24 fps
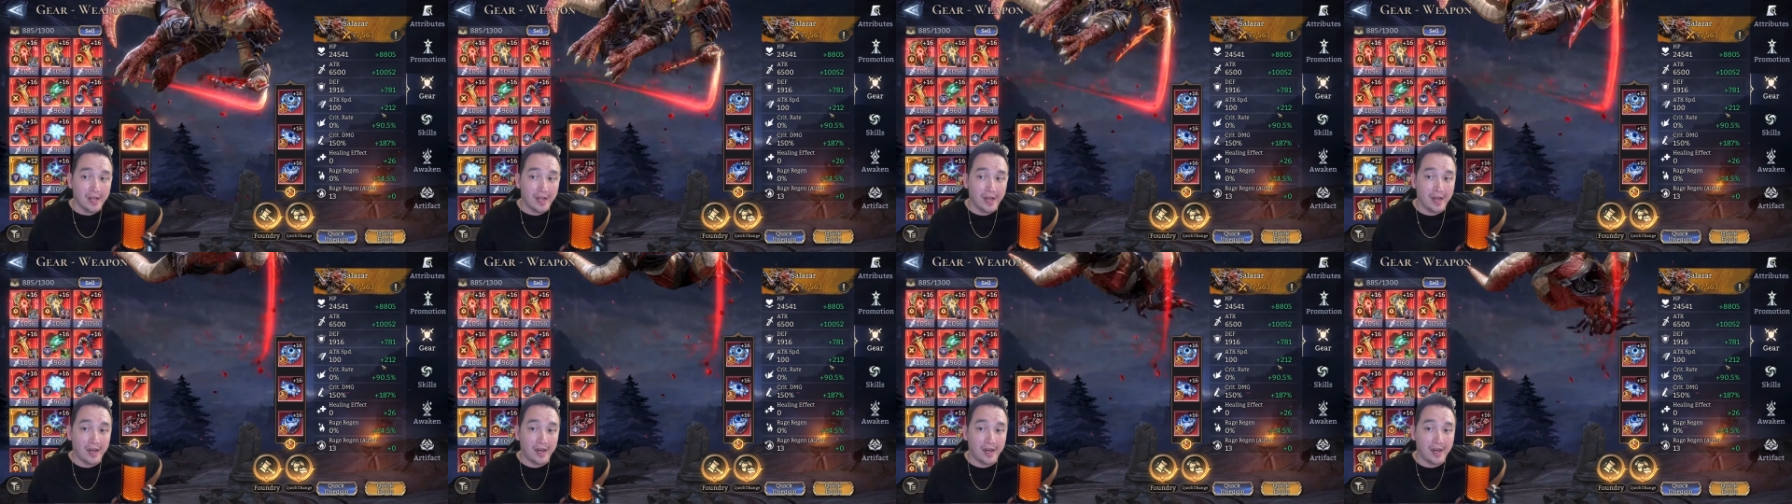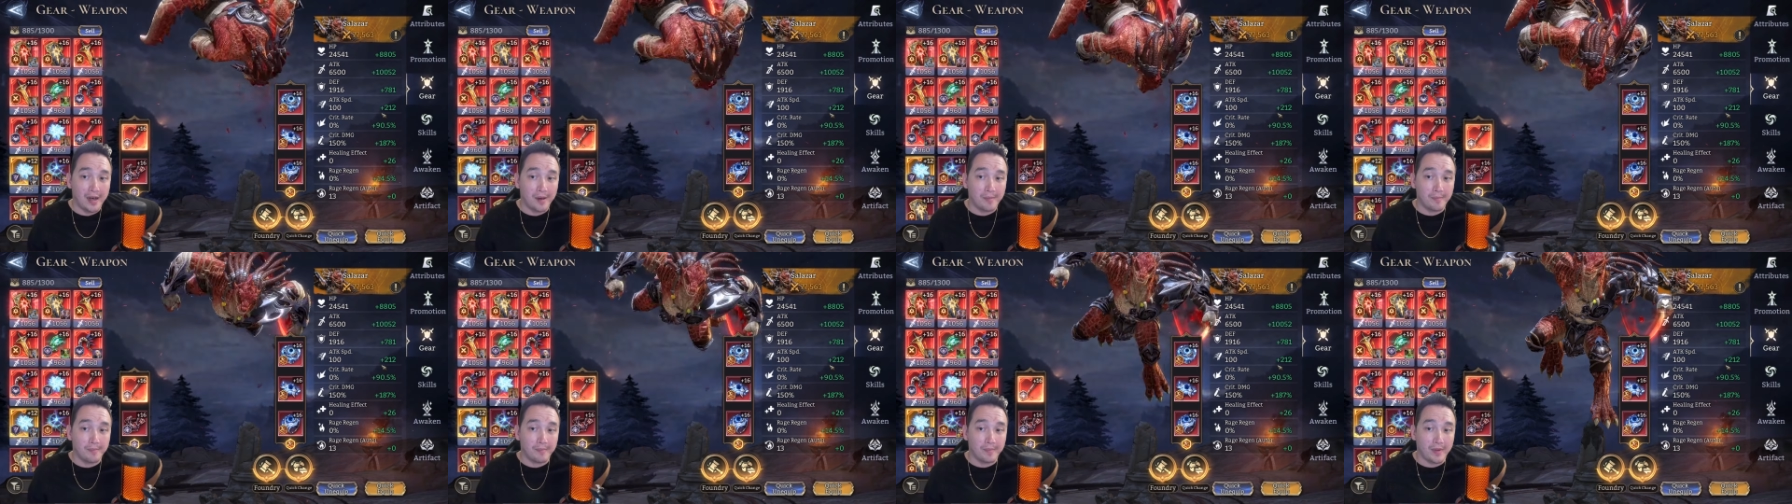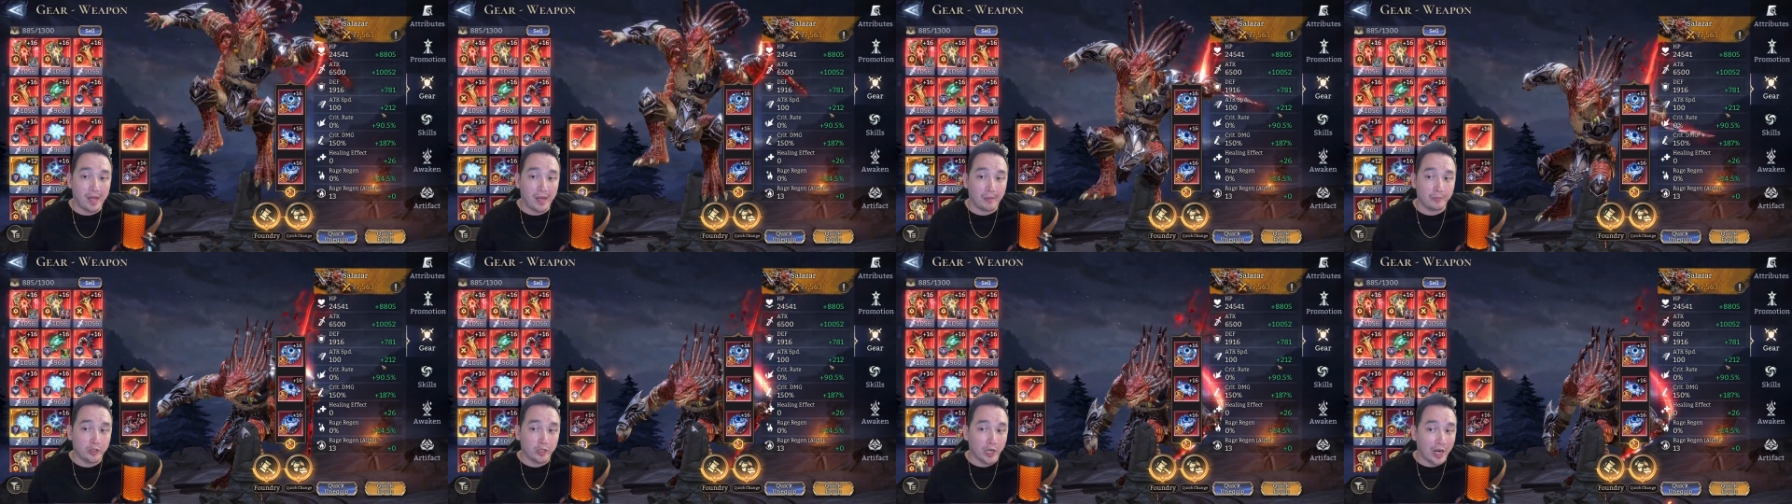um
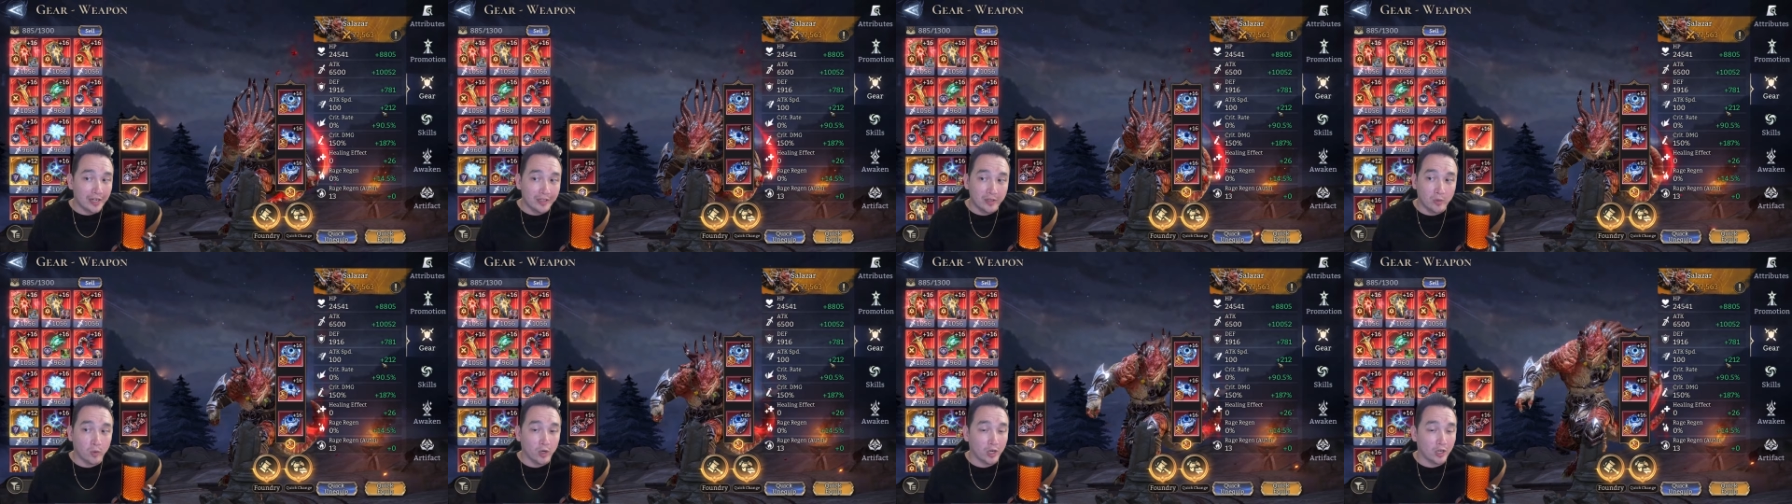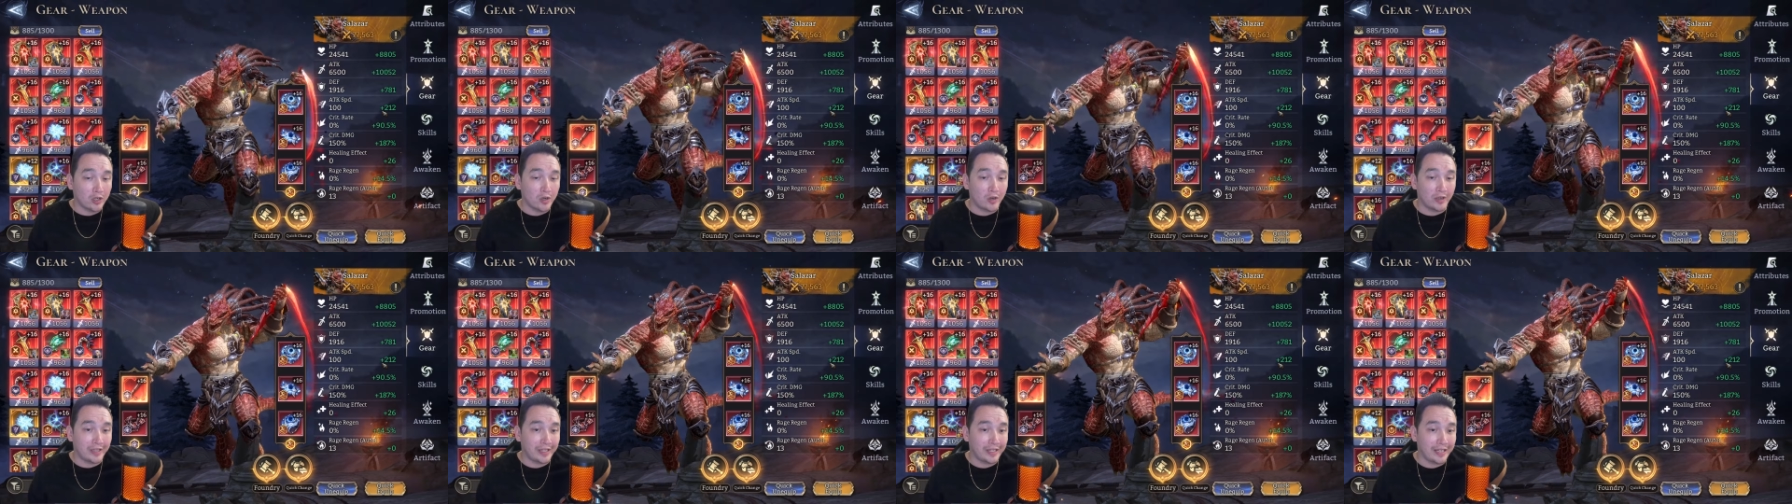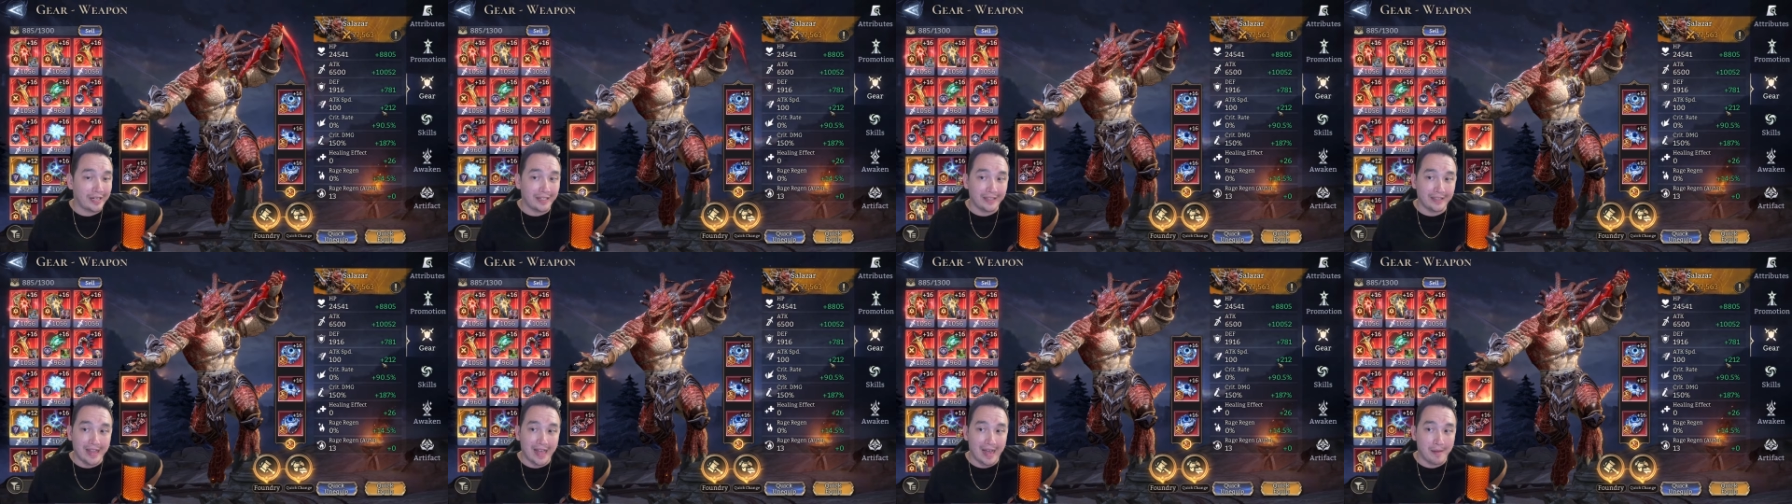i'm trying to work on
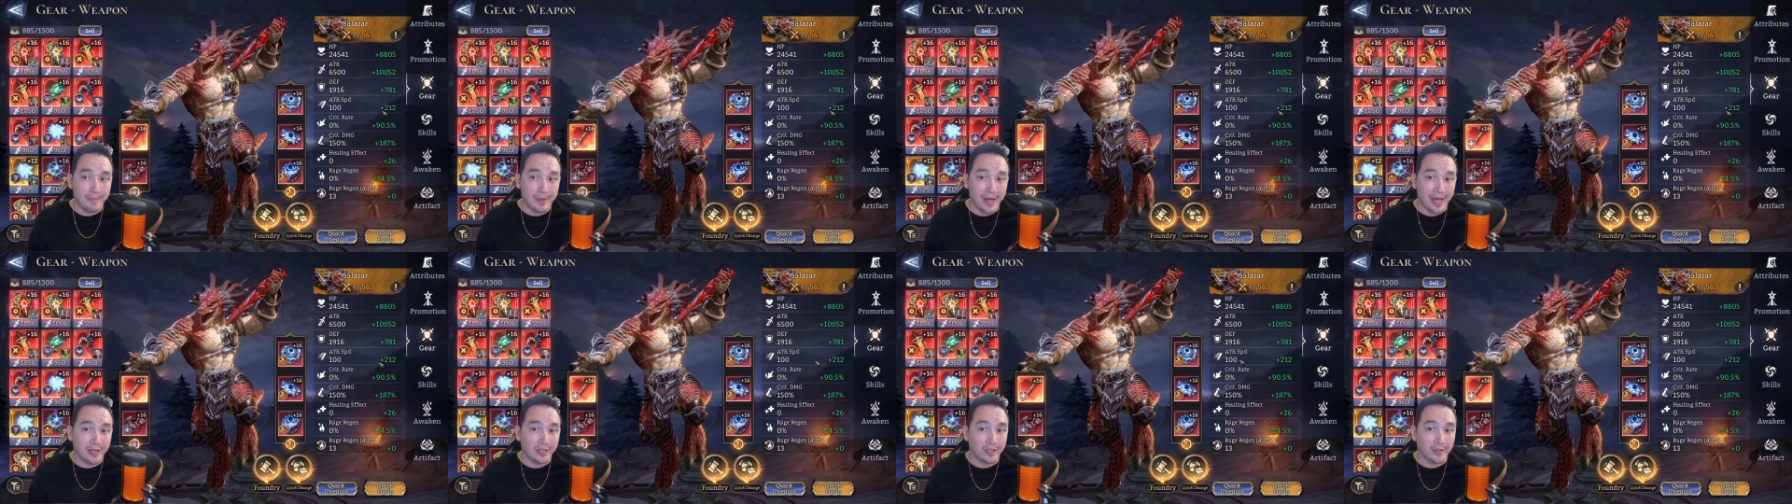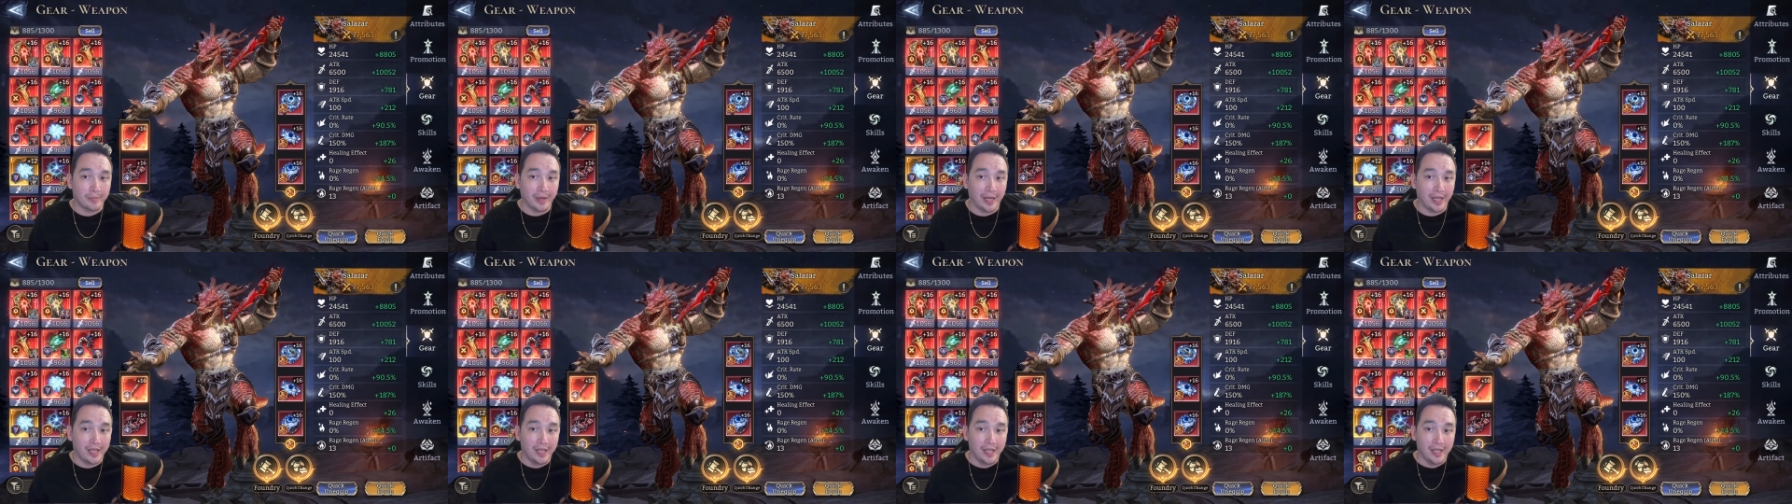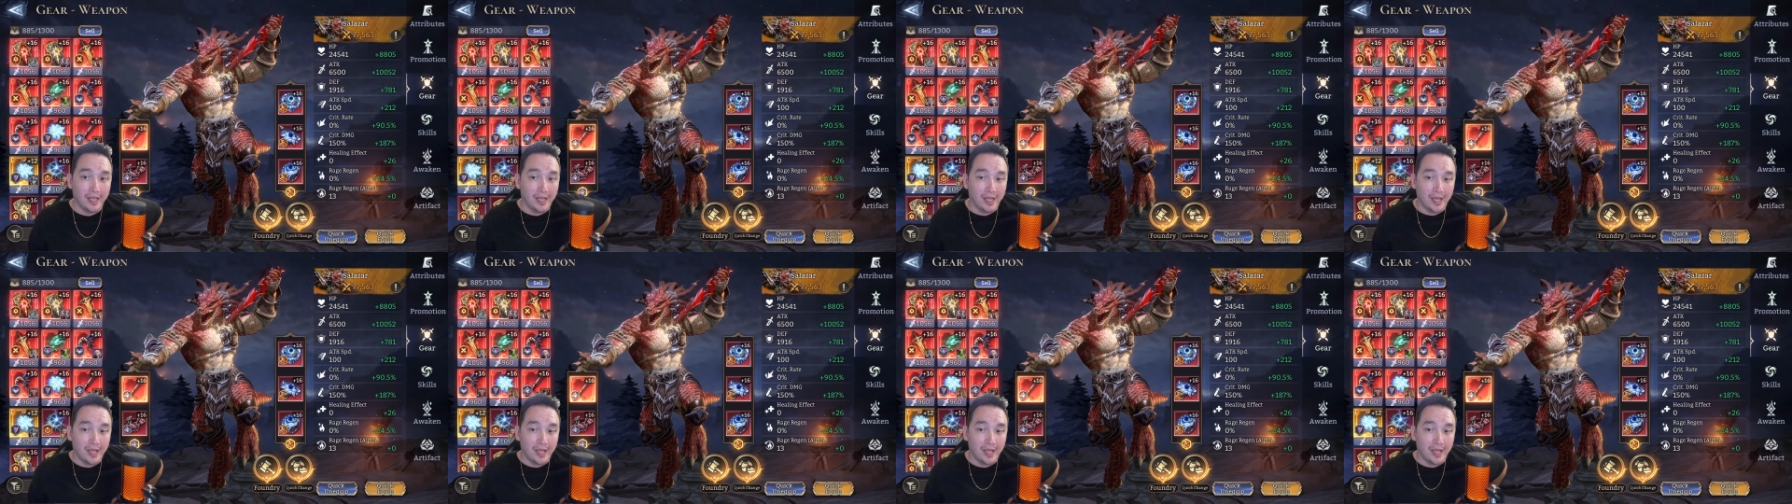getting that better but